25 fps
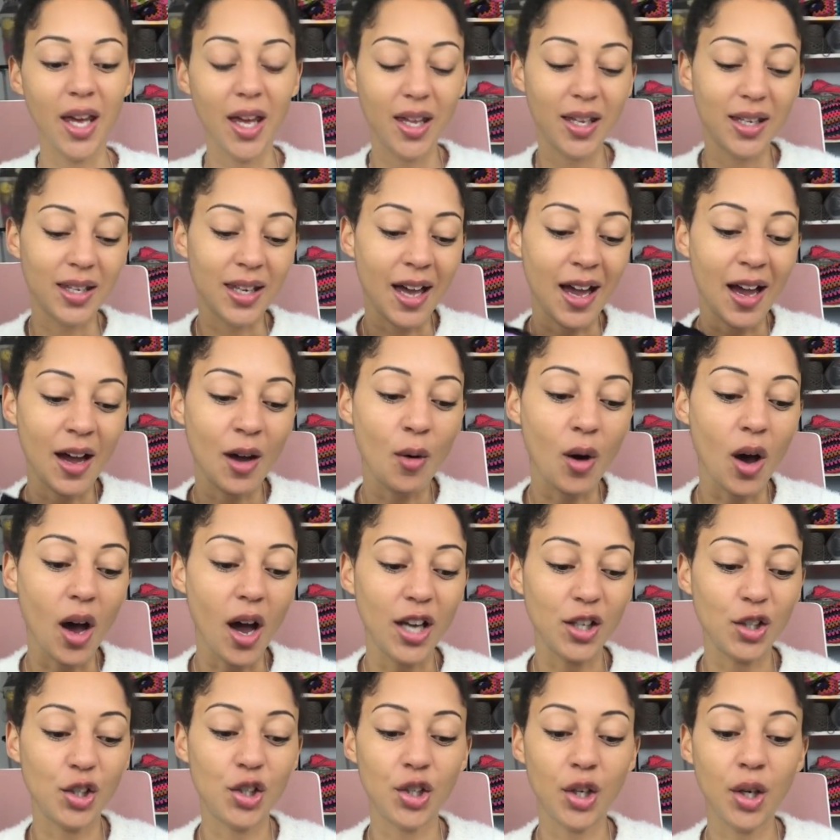Now I
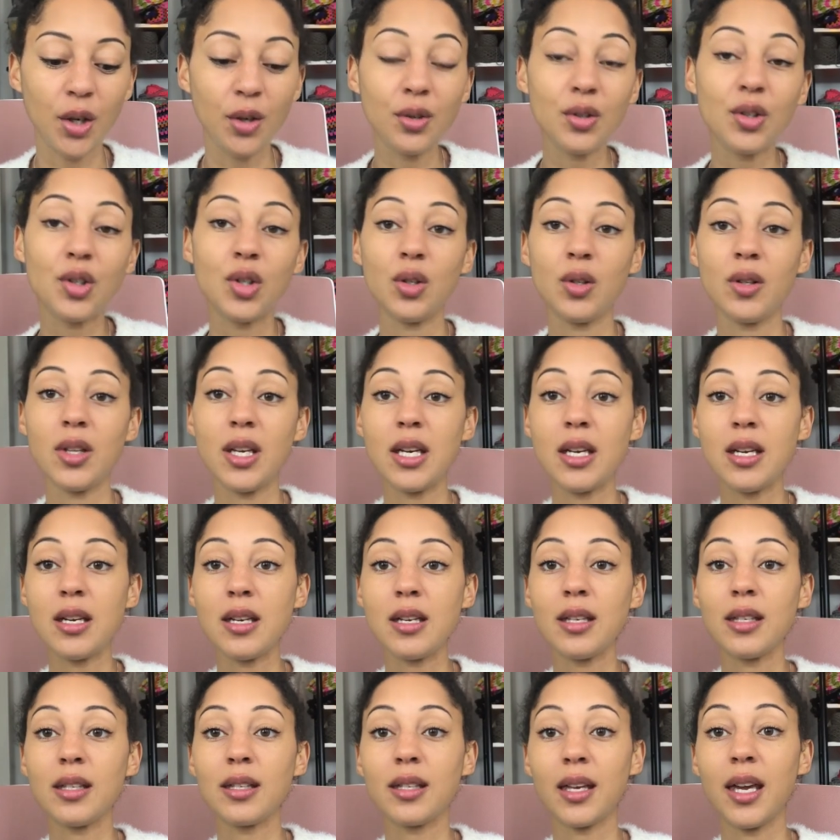showed you
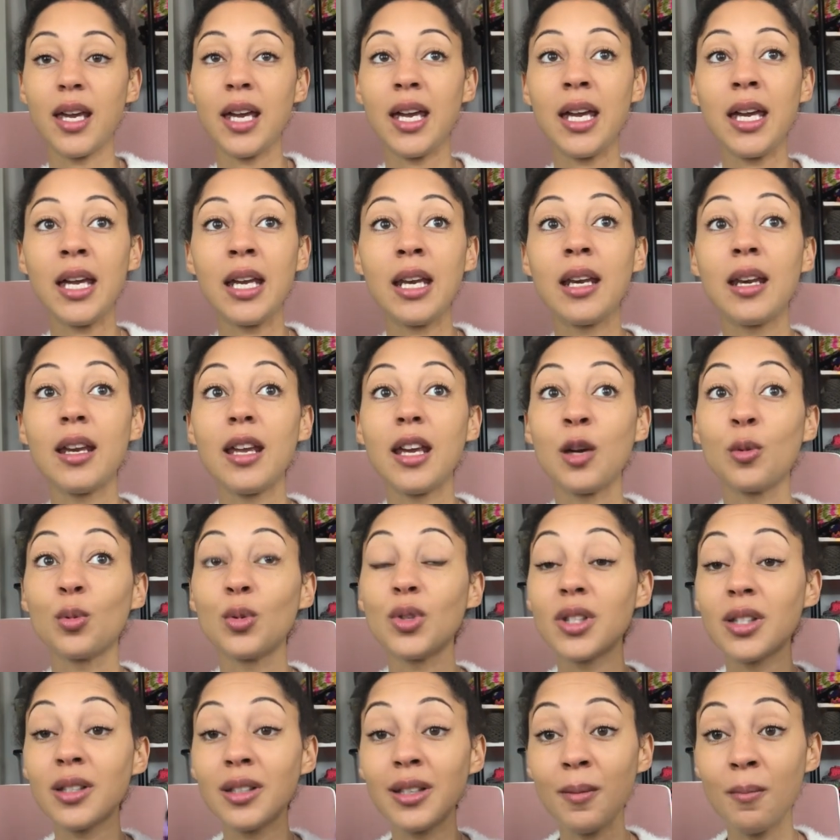these in, it
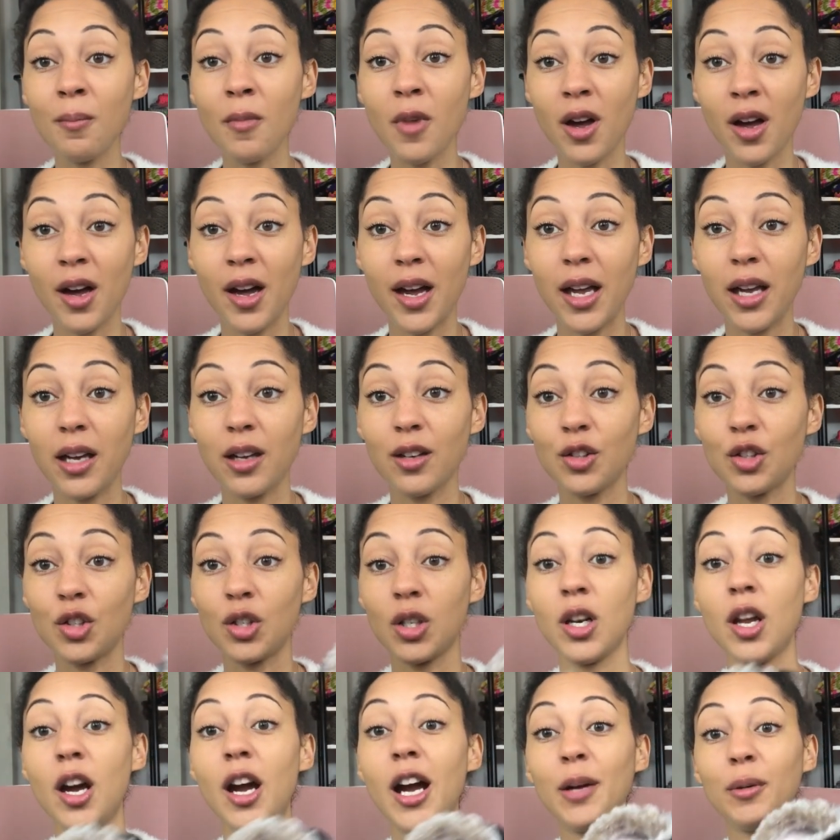wasn't in my
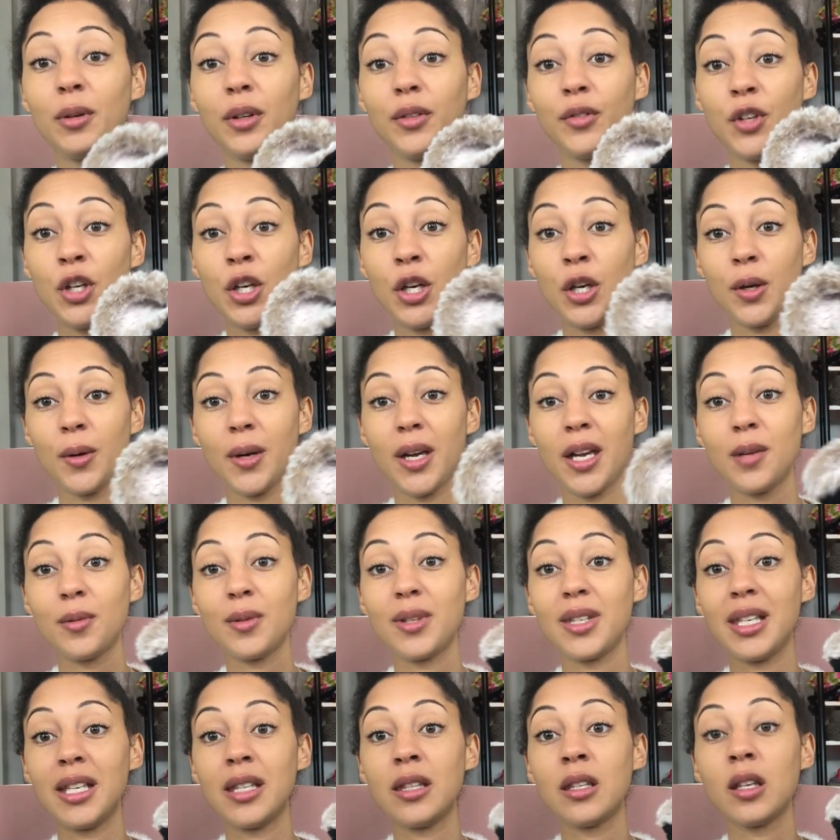July review, it
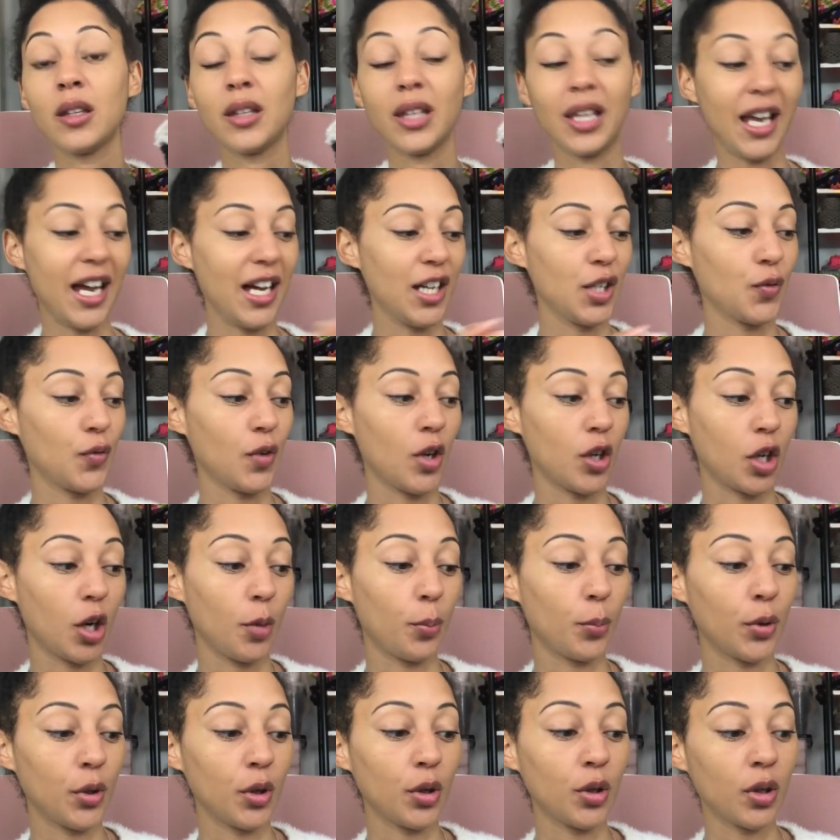was in the last vlog I
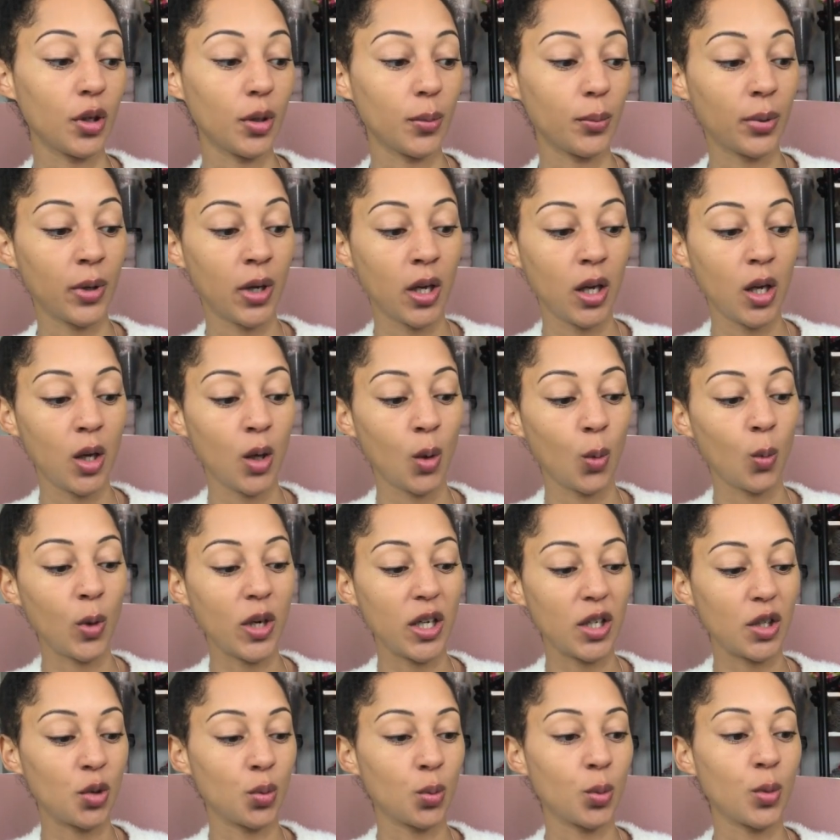put up,
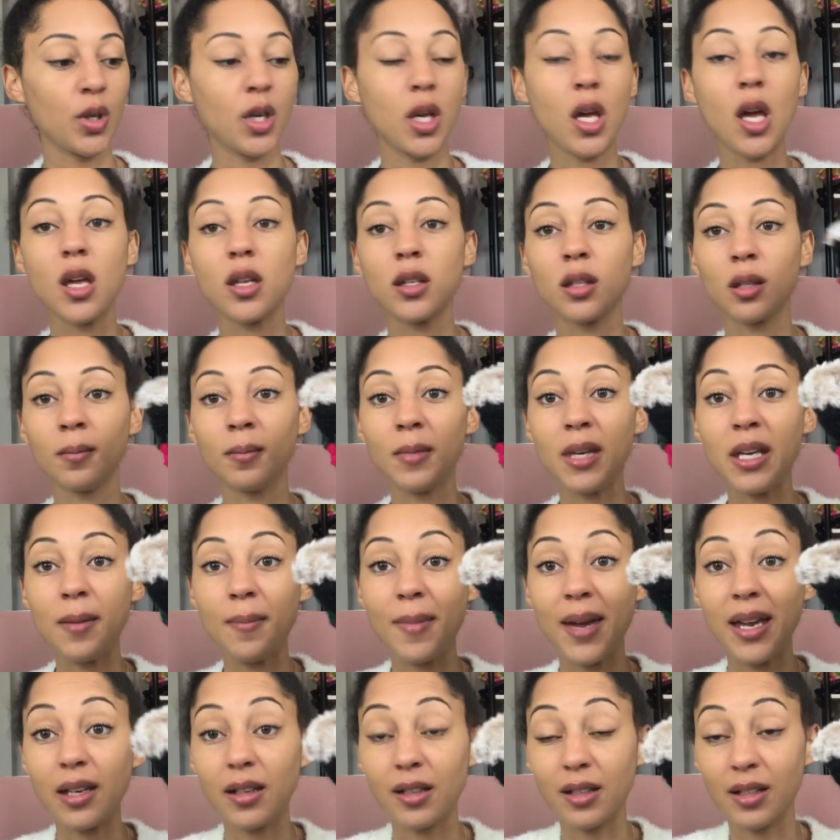which was me
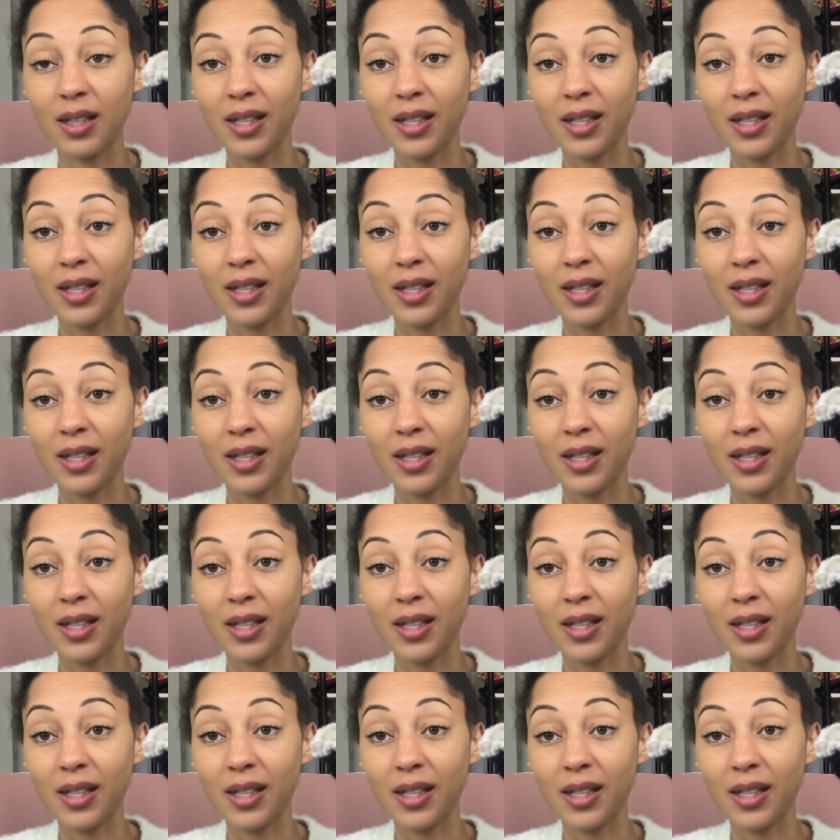making